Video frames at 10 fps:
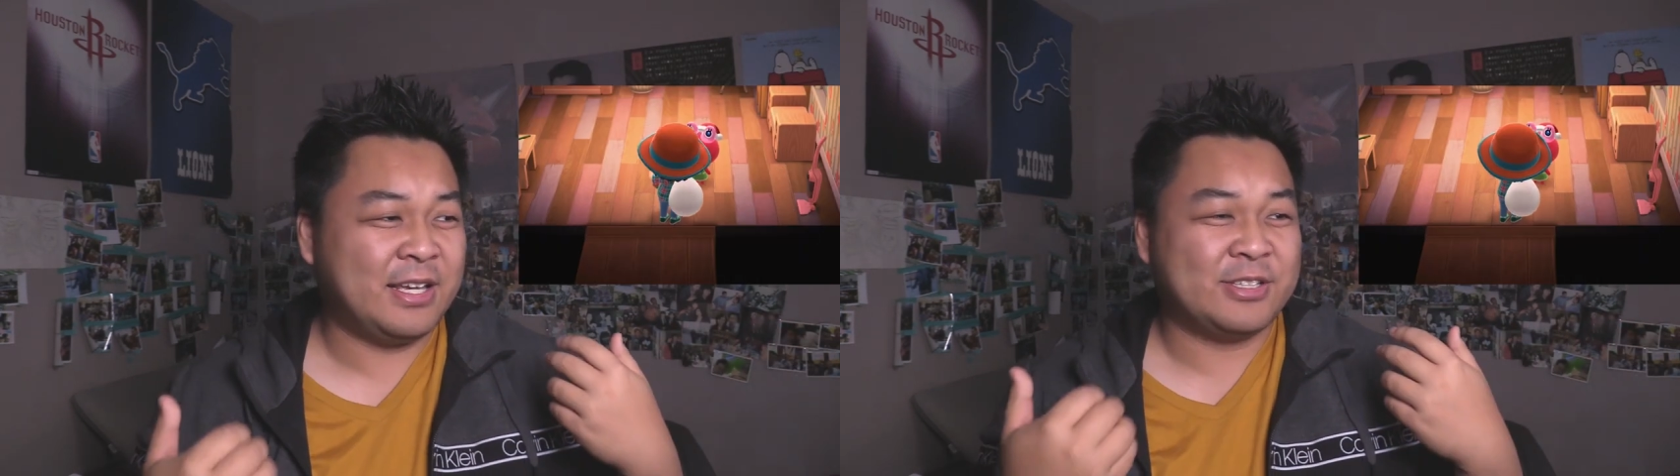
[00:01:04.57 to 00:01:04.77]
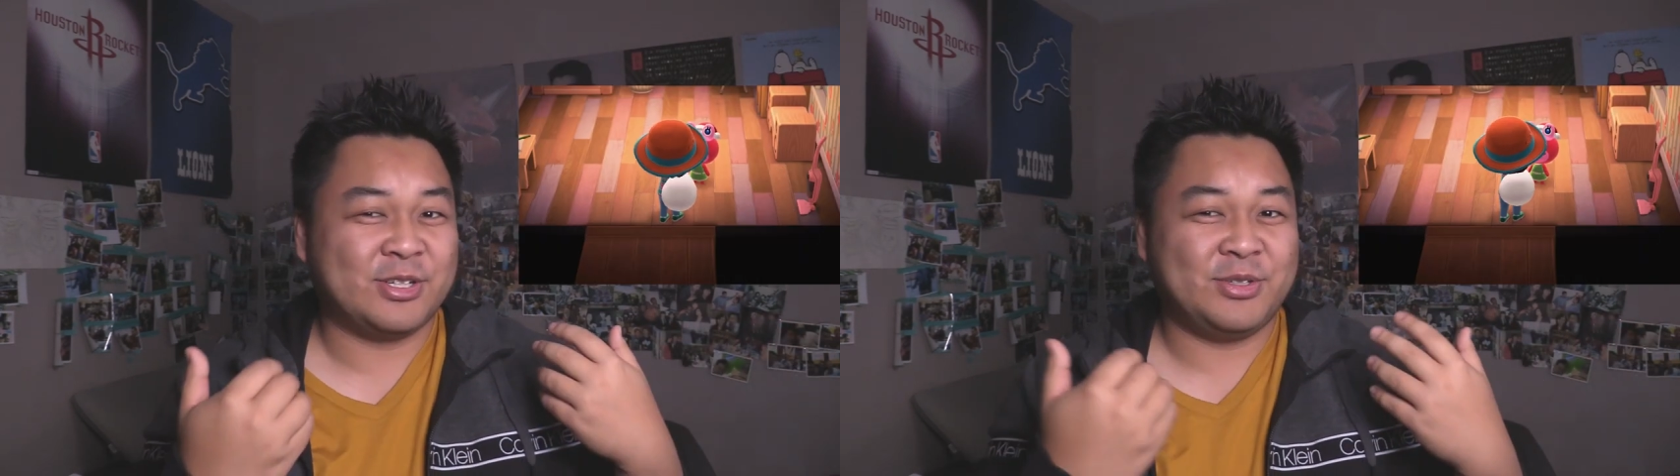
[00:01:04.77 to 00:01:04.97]

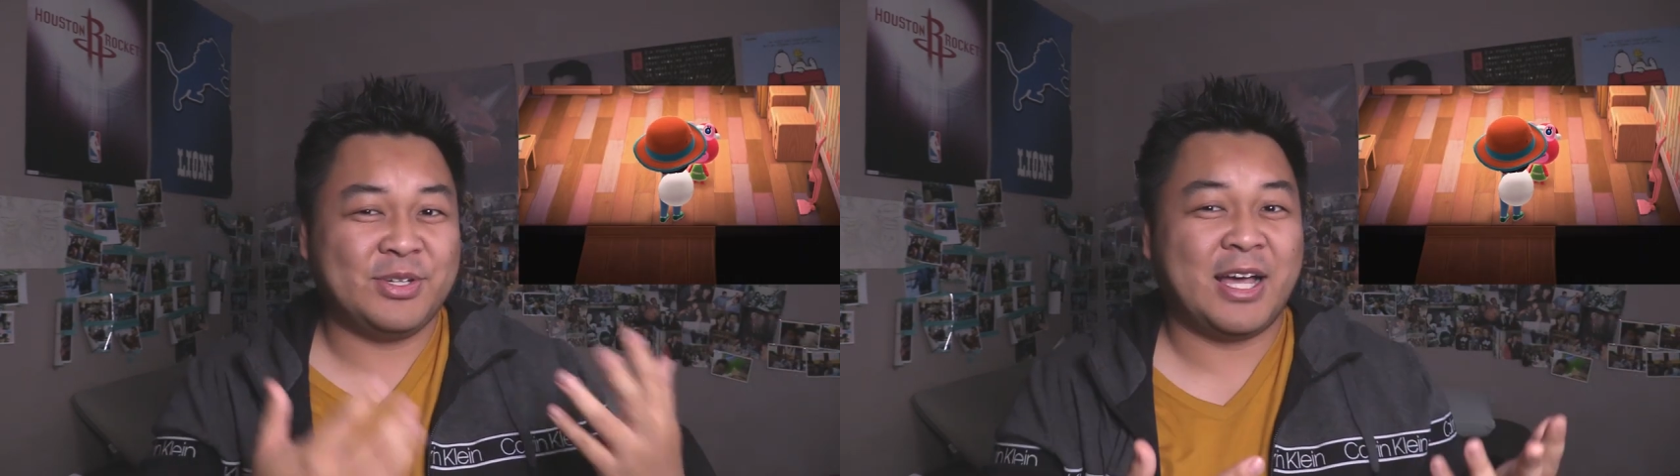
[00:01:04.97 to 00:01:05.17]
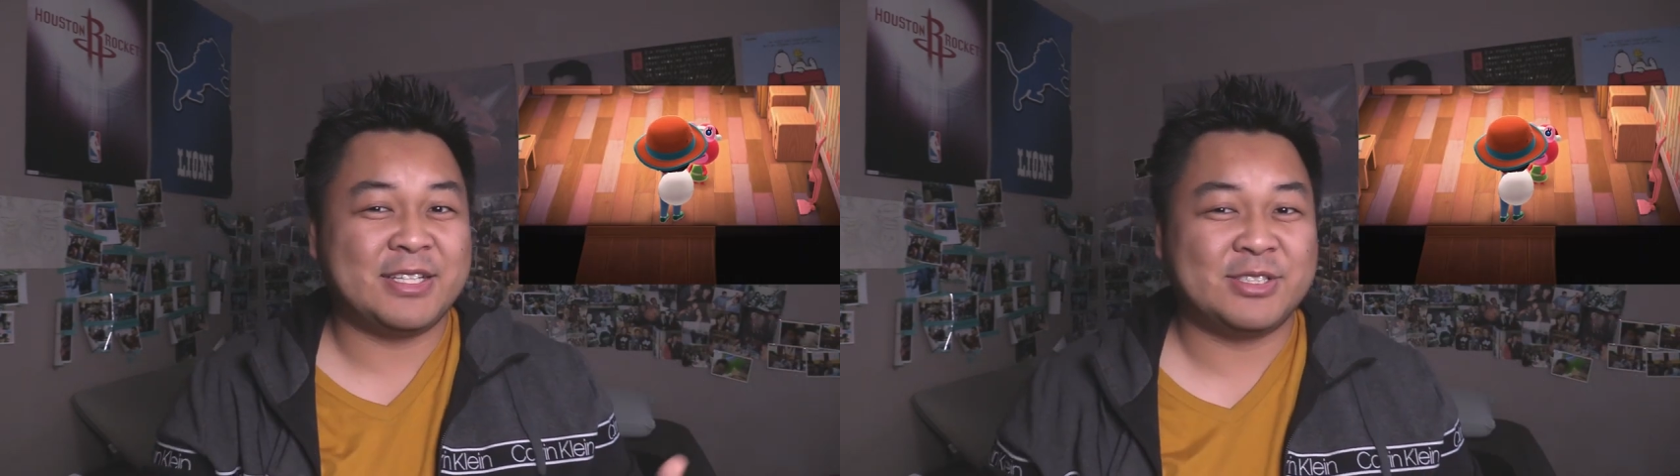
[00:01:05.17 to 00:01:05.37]
So
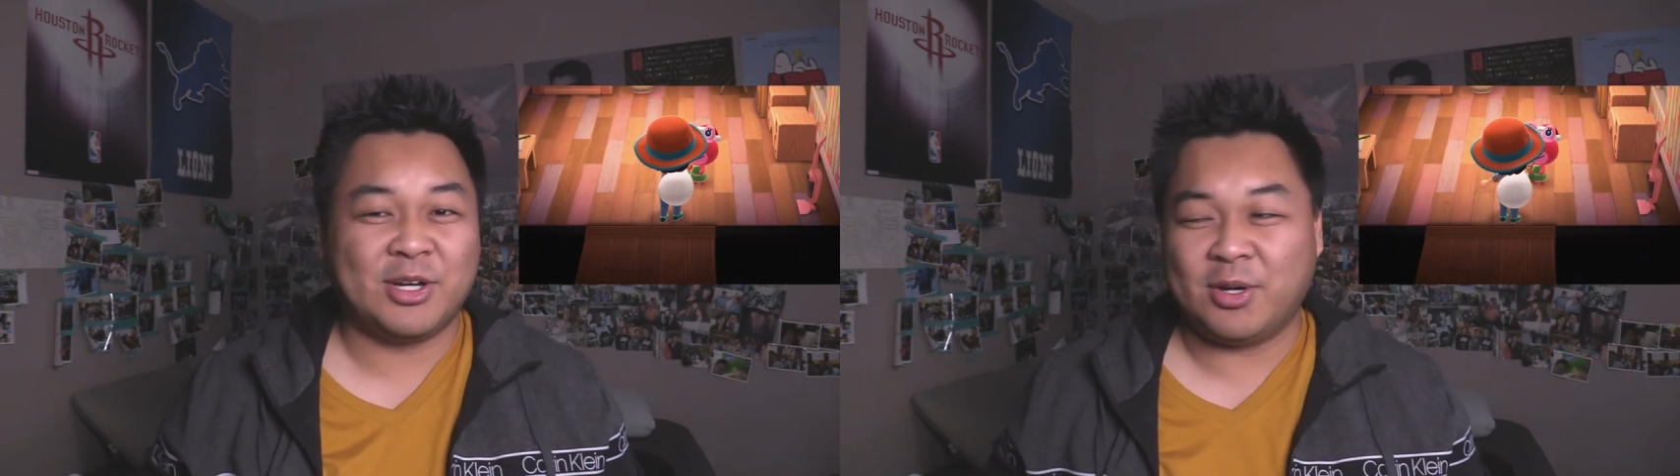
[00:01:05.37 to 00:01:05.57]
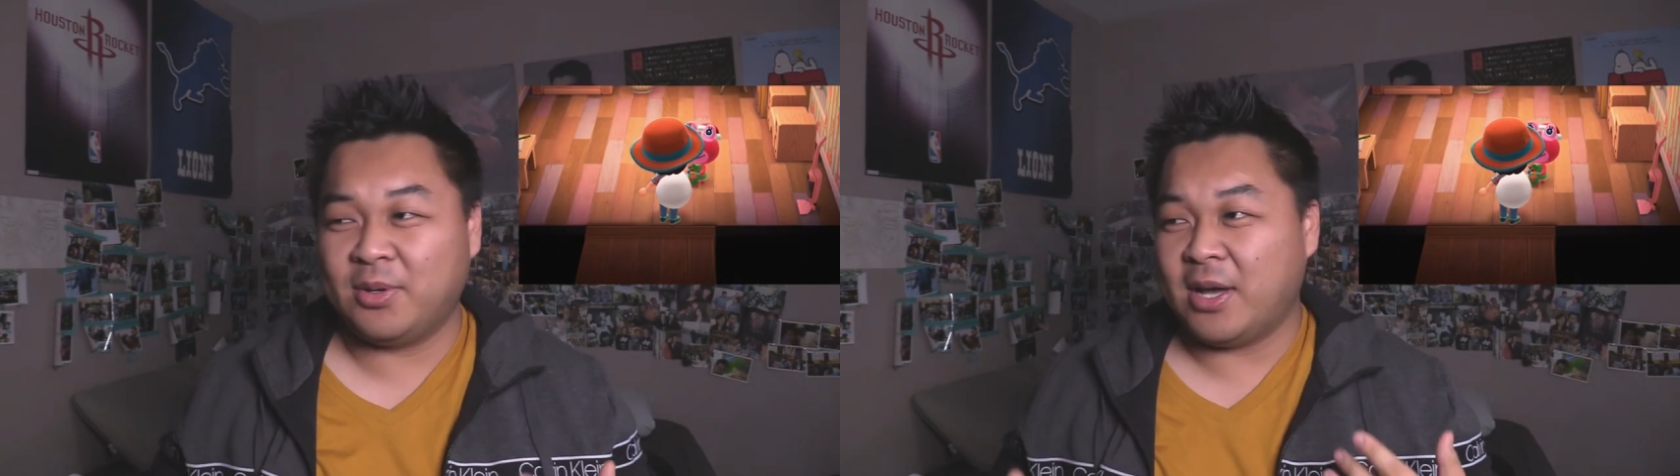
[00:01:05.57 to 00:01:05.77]
you guys
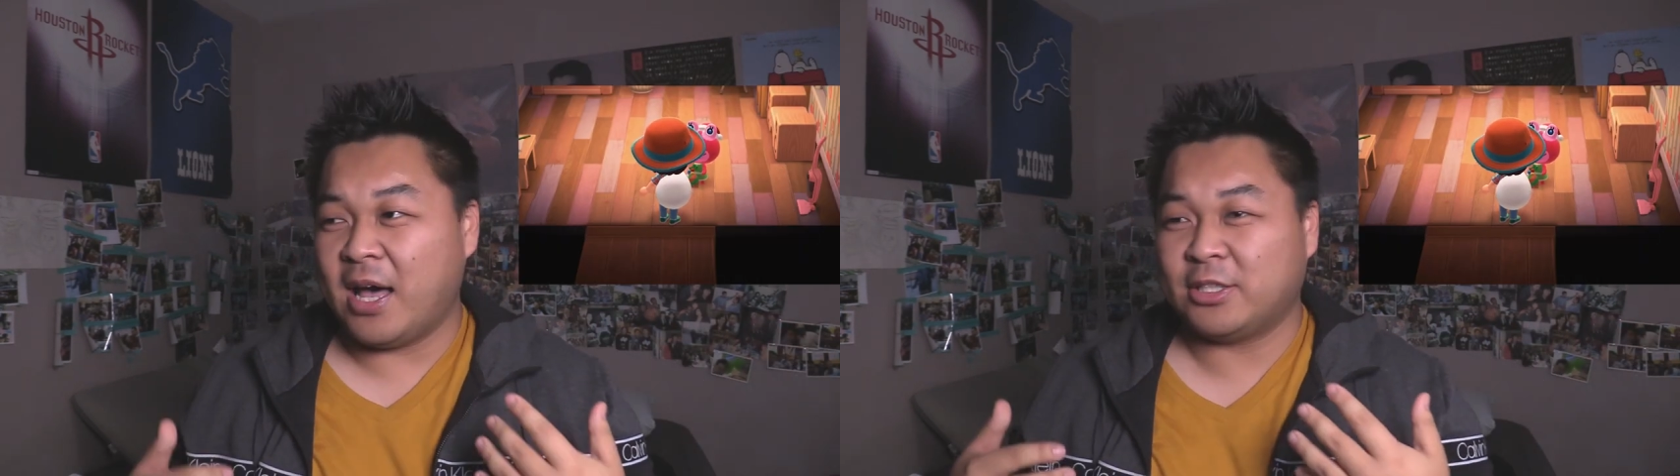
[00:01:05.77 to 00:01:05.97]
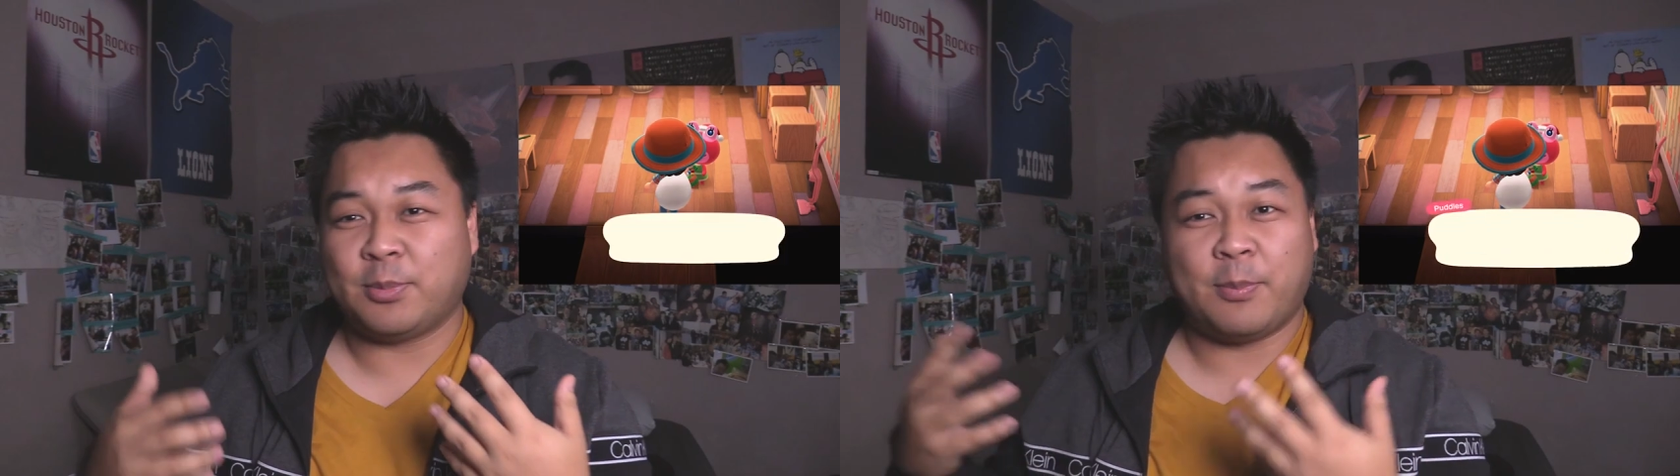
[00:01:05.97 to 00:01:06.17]
know how to